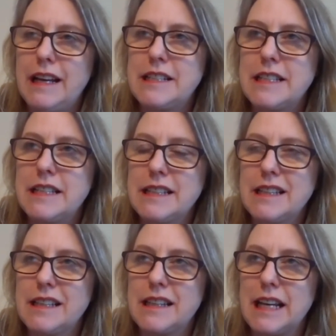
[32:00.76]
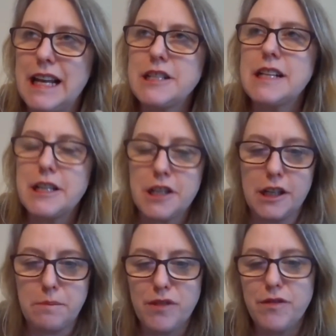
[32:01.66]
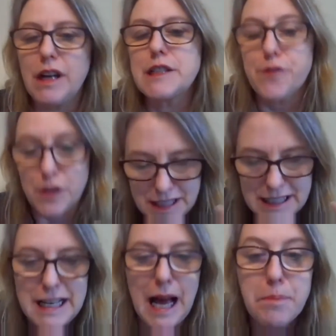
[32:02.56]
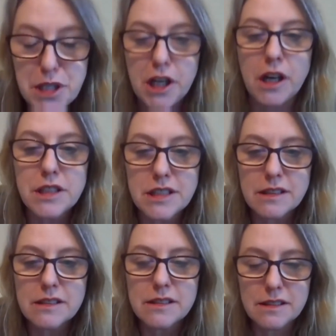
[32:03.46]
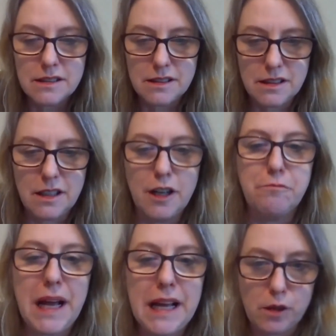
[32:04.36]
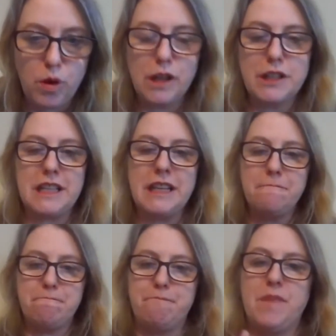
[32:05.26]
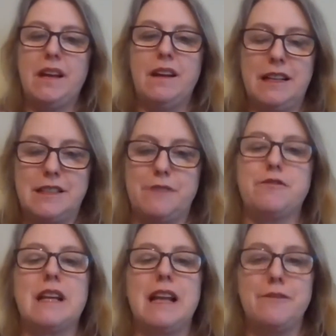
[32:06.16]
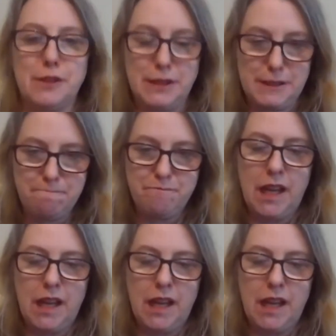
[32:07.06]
it, the legislation kind of provides for a snapshot of pay equality at different levels.